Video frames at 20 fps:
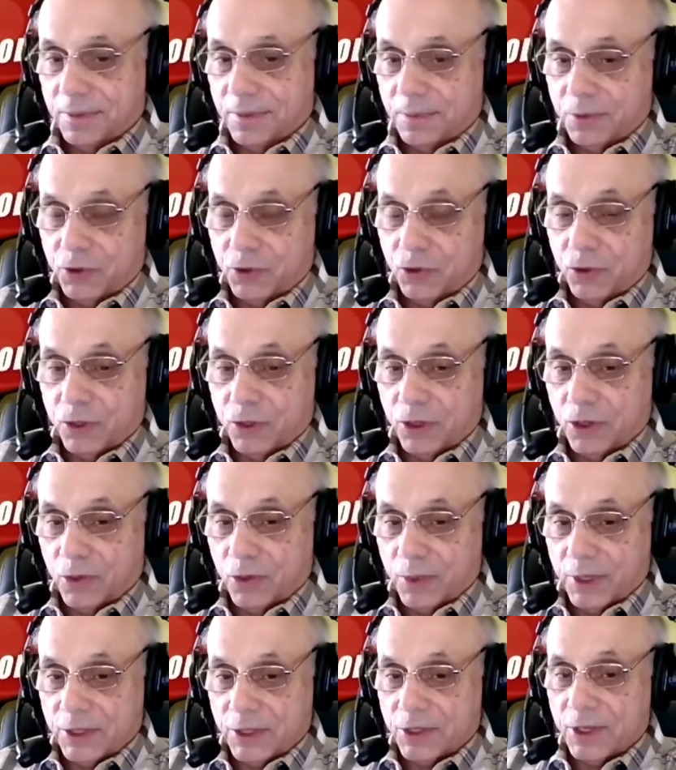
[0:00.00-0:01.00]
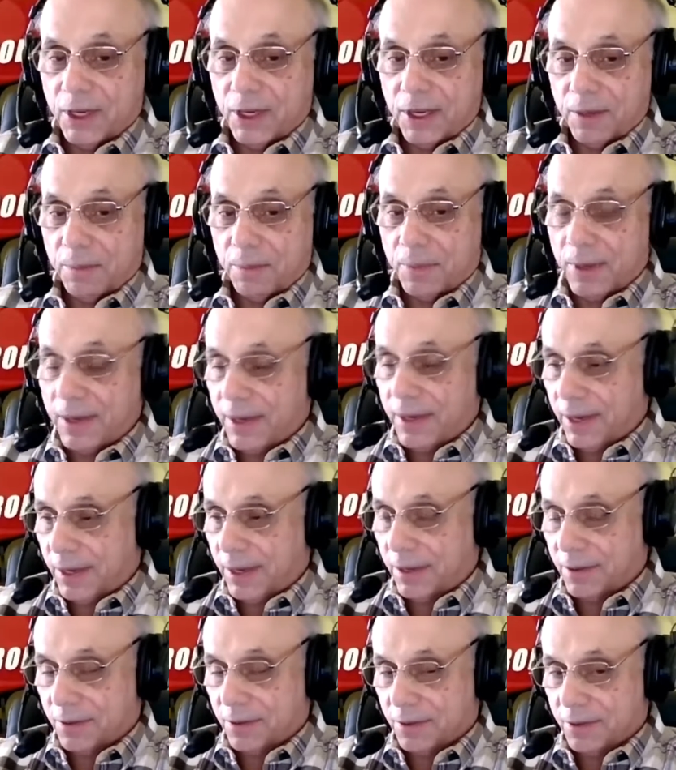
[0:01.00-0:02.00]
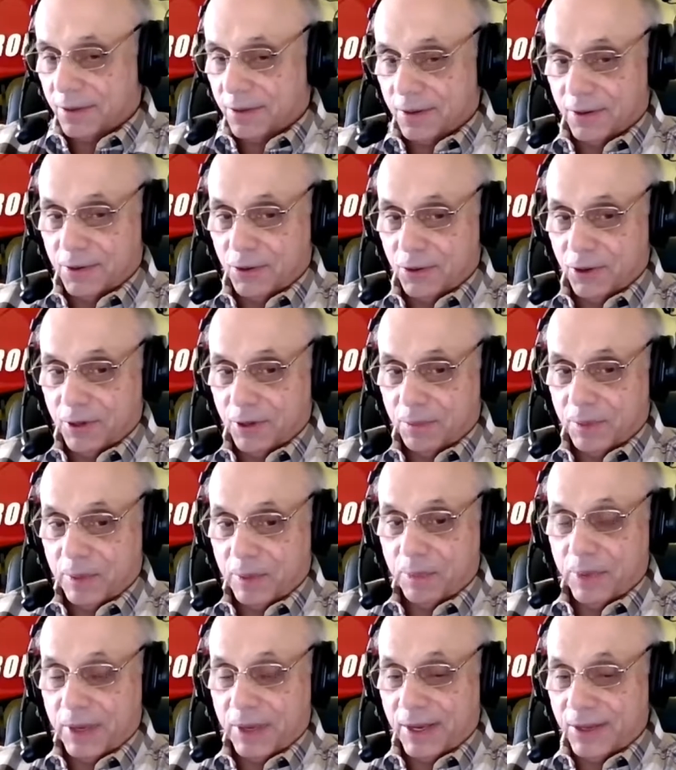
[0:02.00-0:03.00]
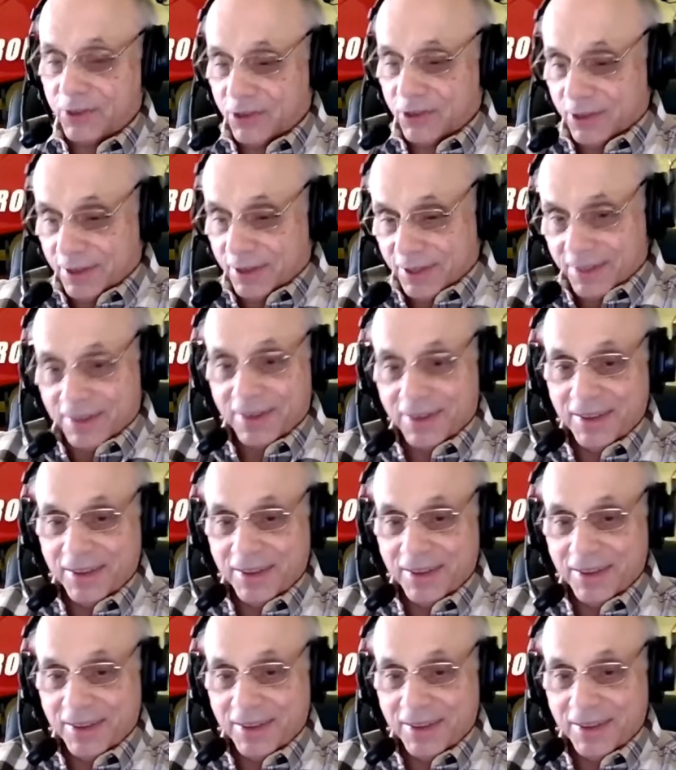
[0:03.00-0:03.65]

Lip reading: But you can always not buy it. You can be patient.